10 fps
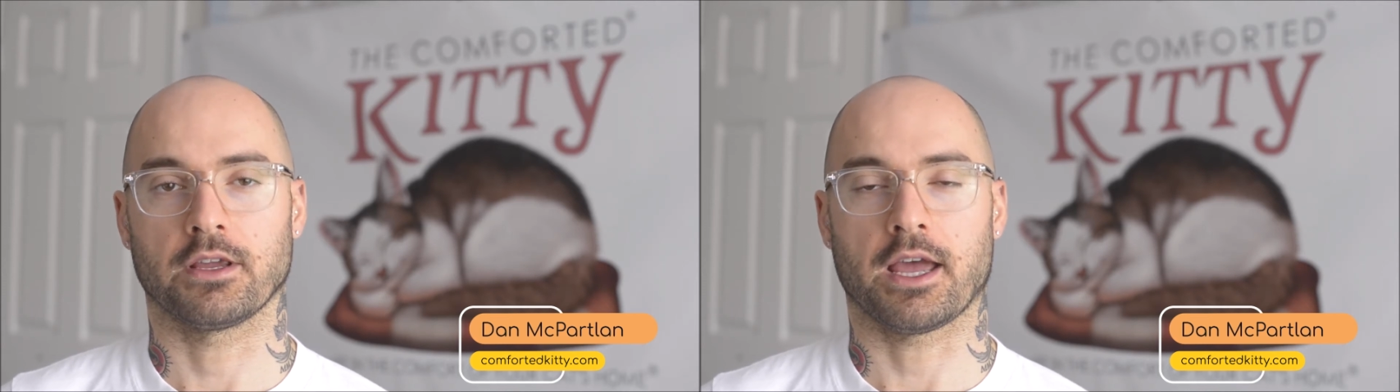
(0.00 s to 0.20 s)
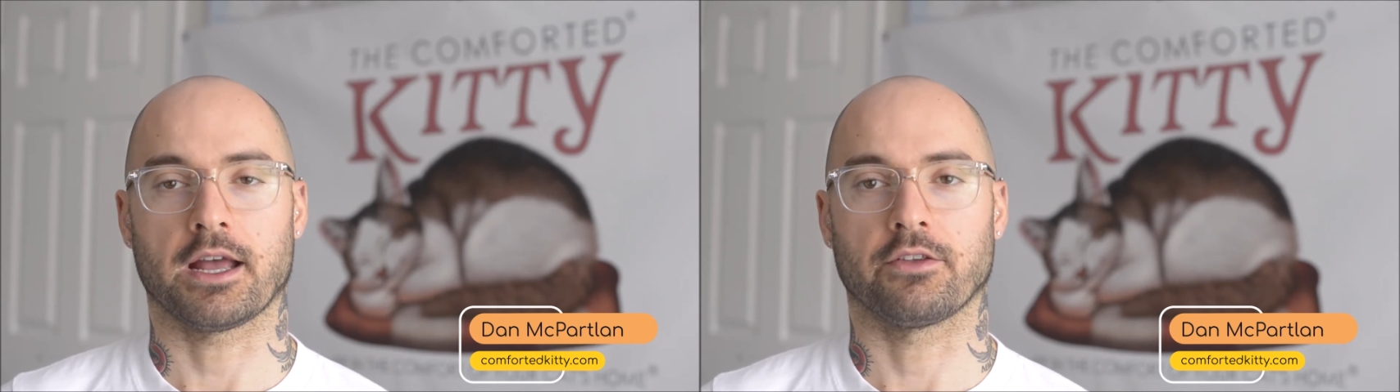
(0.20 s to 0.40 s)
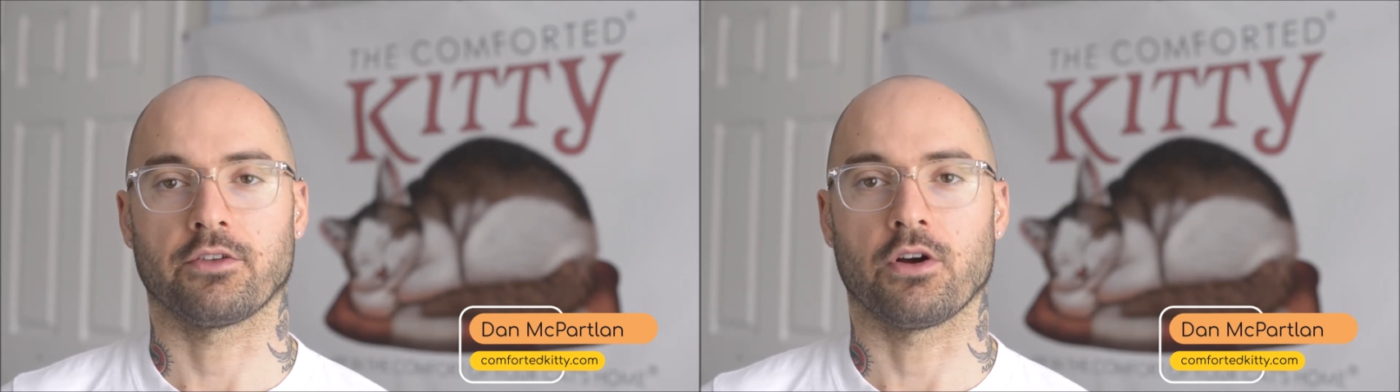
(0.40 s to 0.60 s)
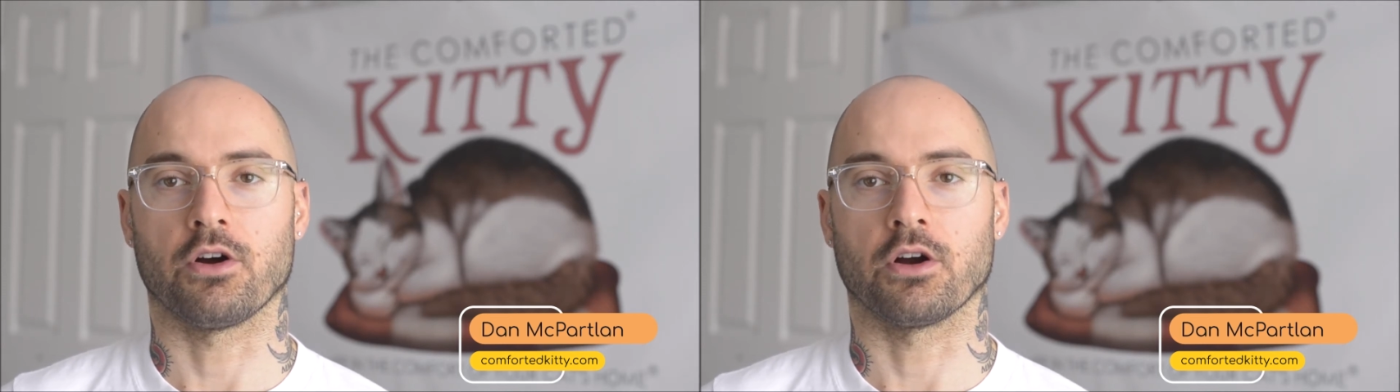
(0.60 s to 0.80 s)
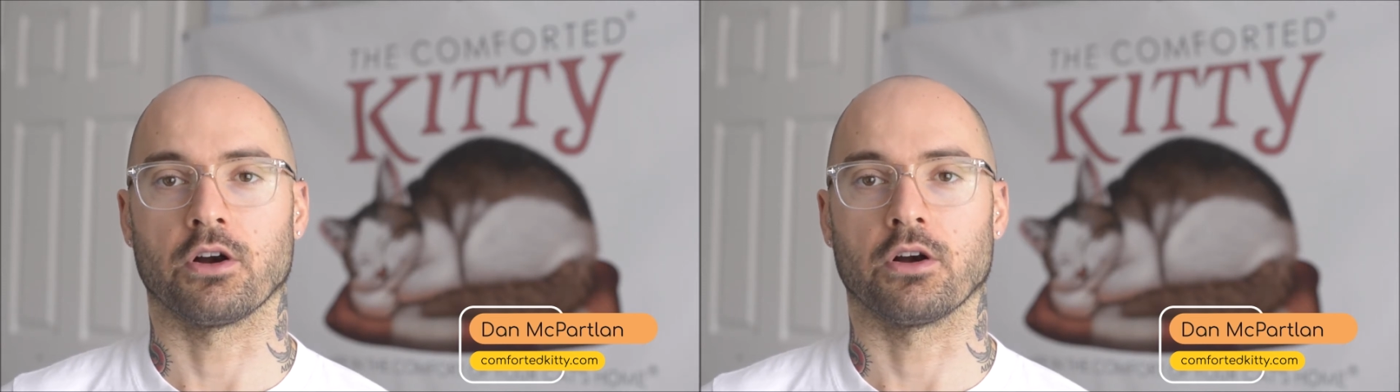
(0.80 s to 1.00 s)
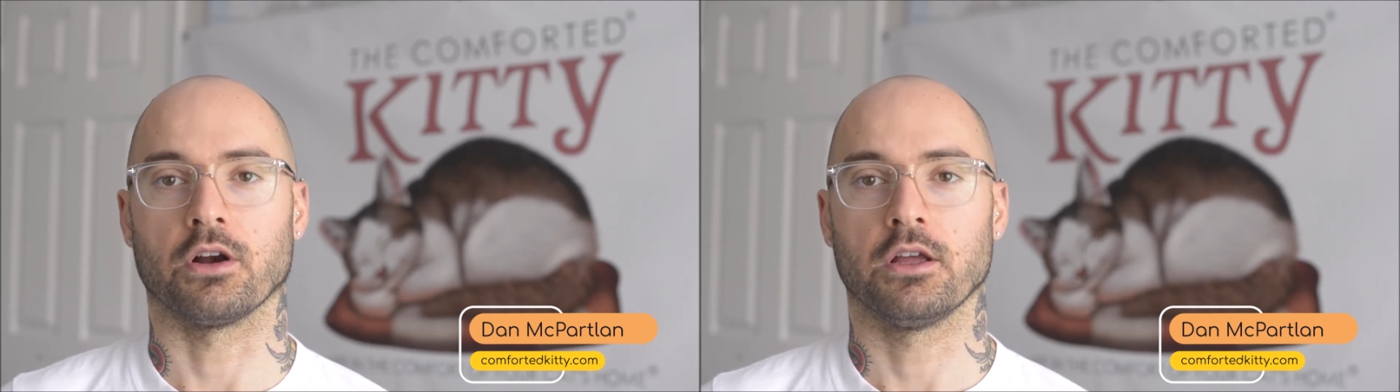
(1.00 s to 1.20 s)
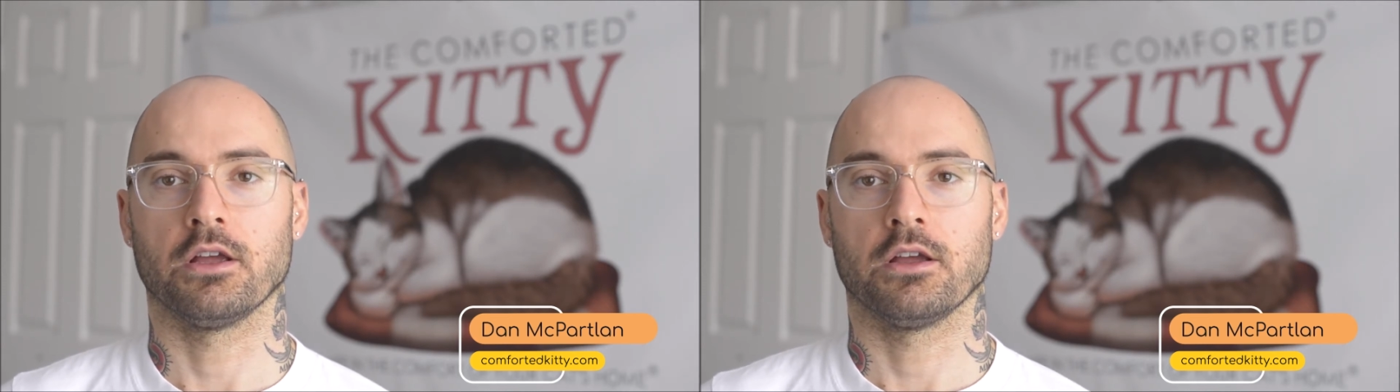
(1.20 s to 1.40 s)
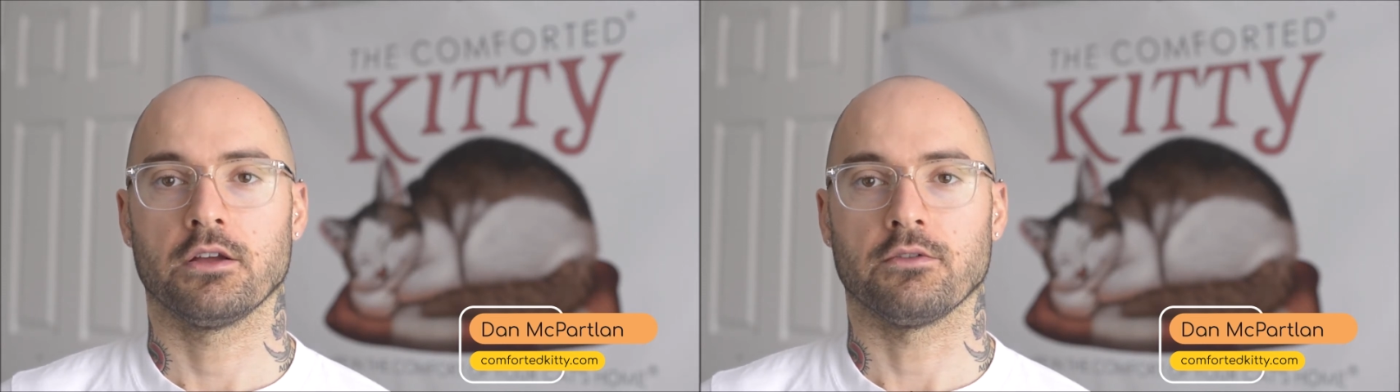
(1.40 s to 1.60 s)
Cats are
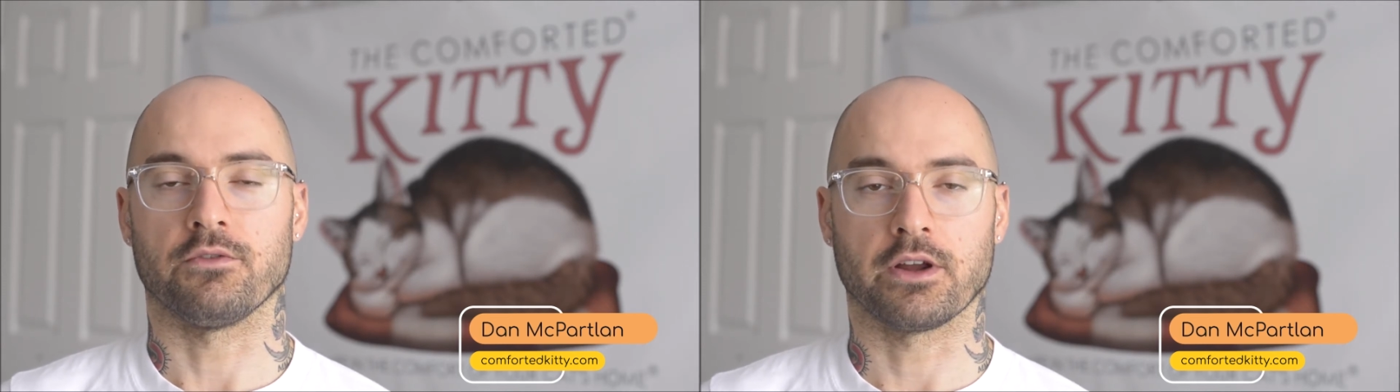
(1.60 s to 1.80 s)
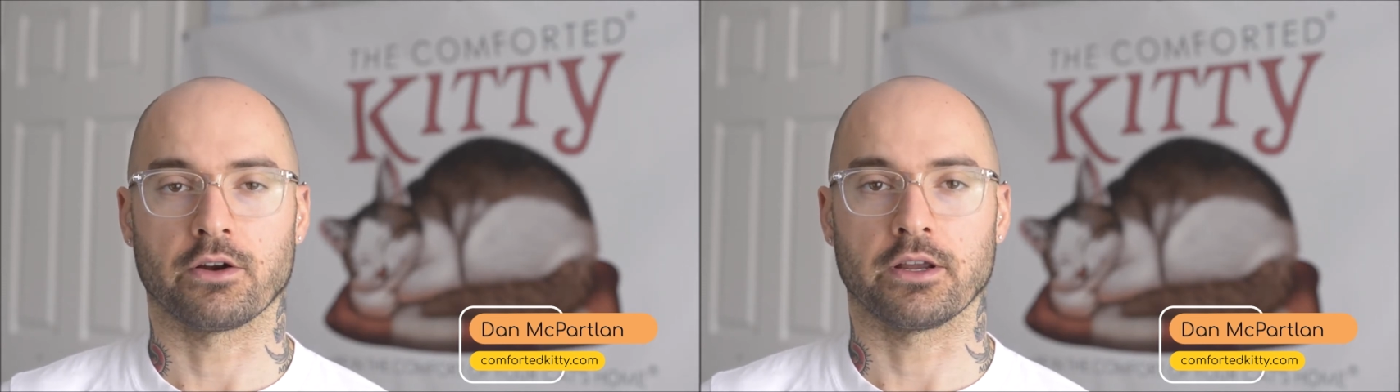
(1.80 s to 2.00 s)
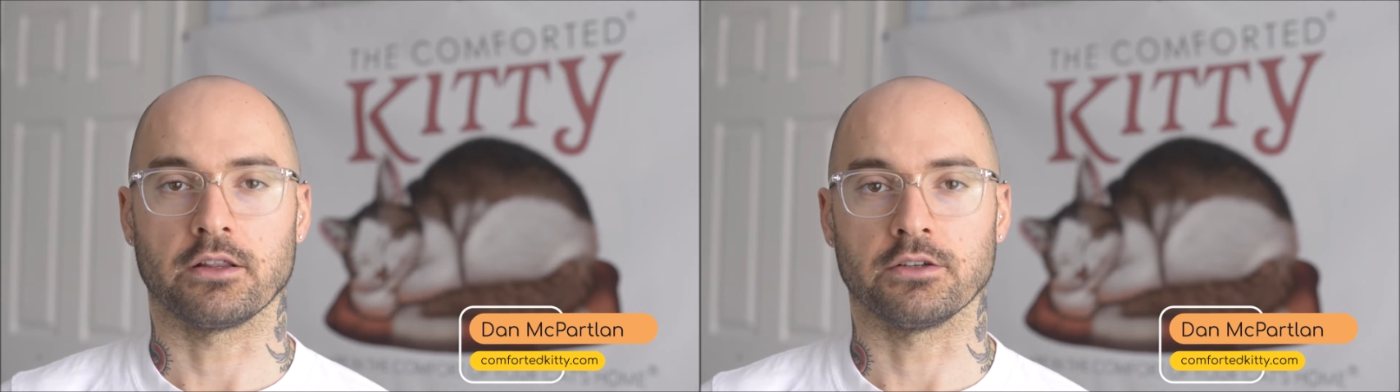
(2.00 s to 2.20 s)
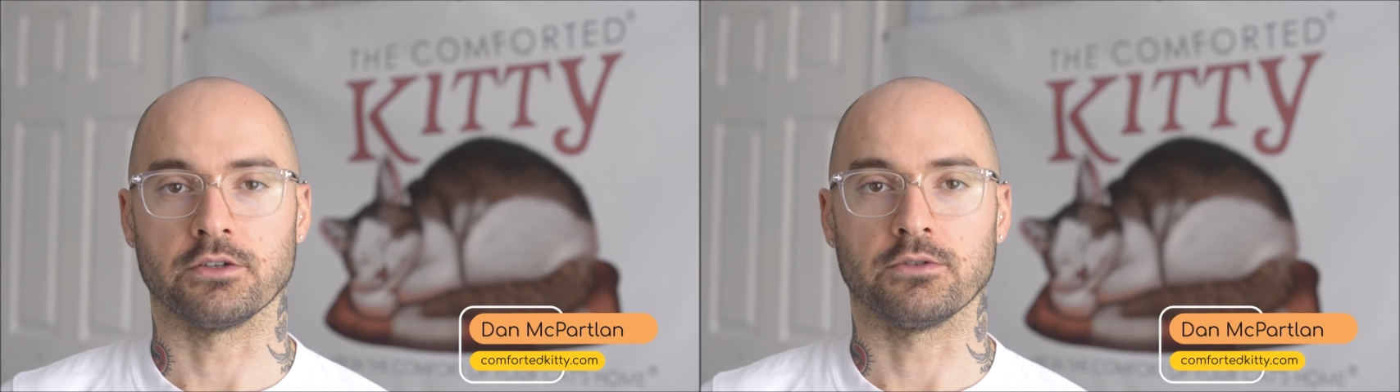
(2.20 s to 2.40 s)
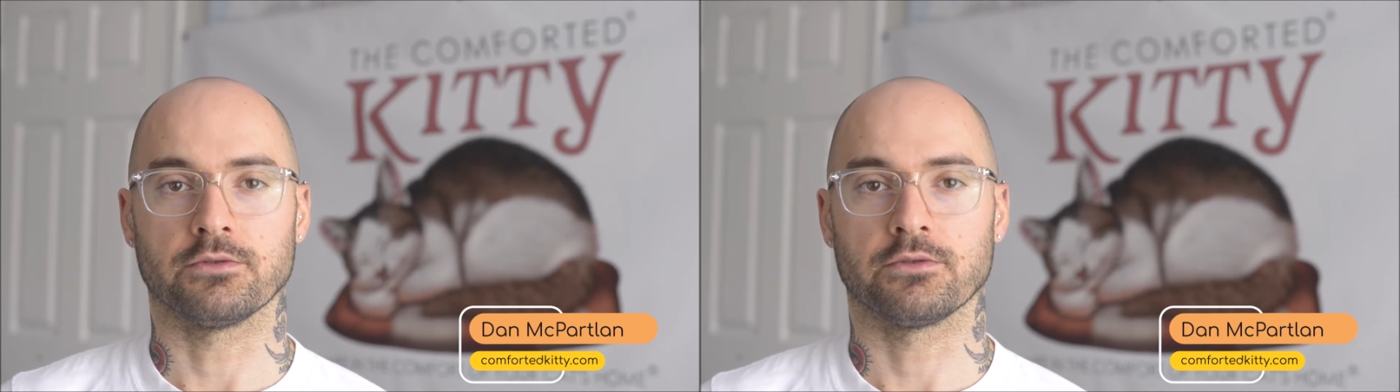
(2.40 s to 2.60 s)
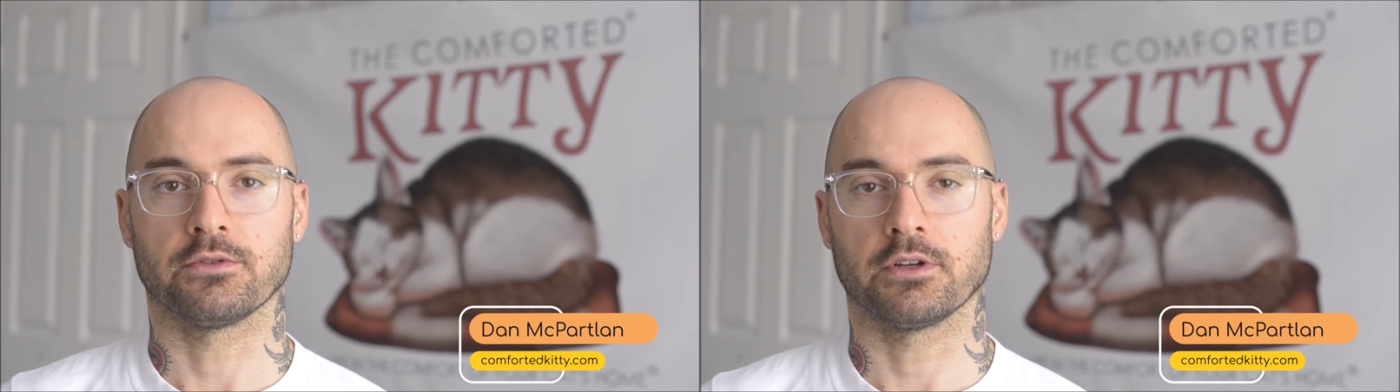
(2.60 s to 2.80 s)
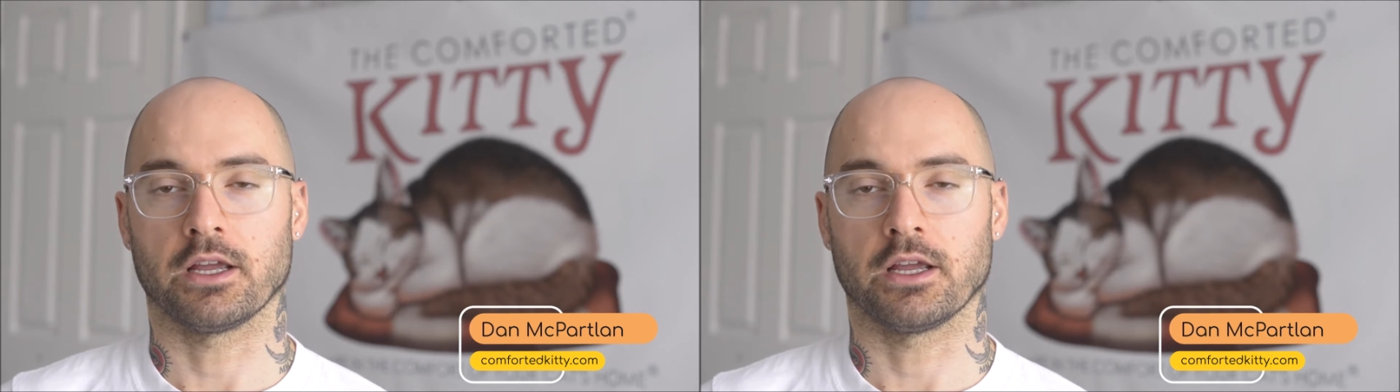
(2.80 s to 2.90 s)
very aloof,